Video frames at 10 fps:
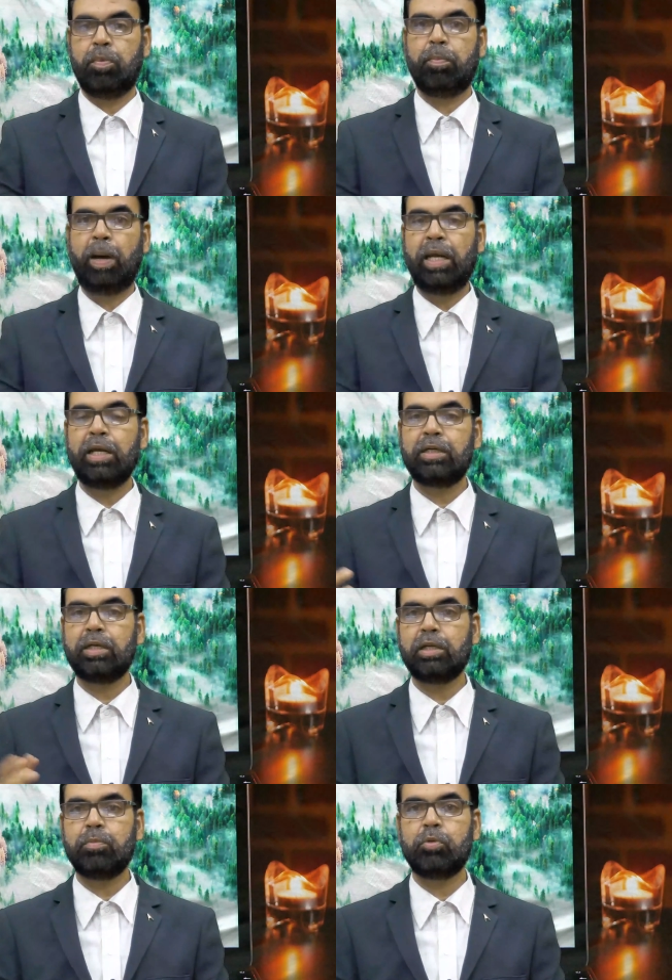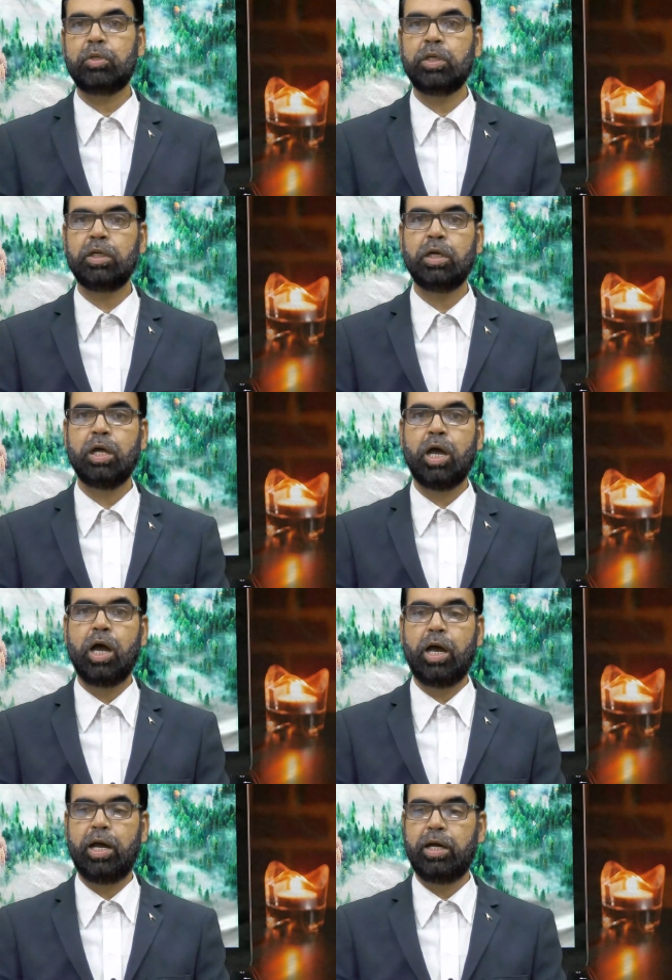bilateral pneumonia,
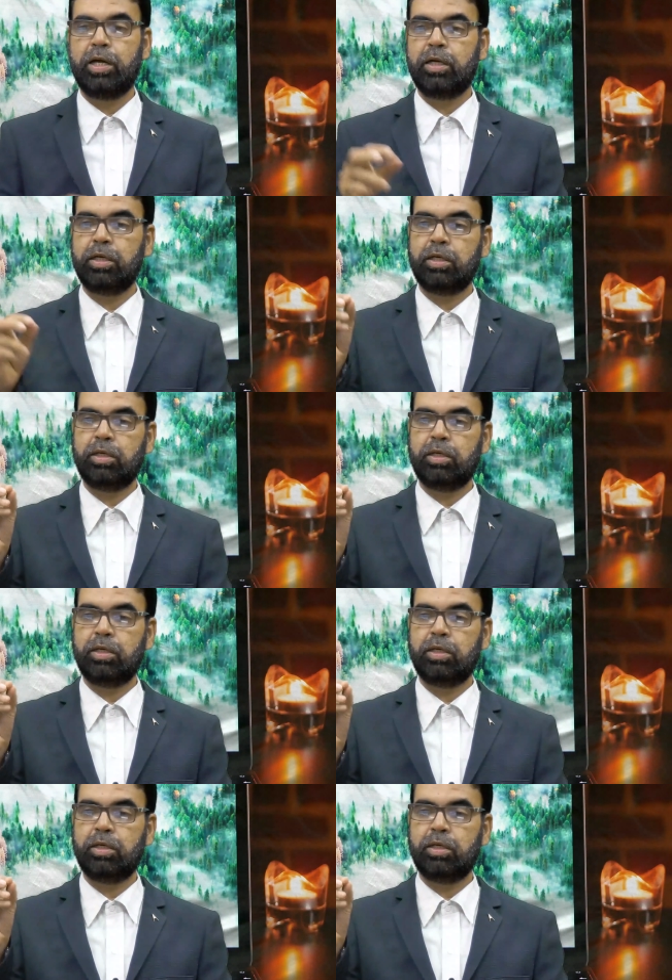and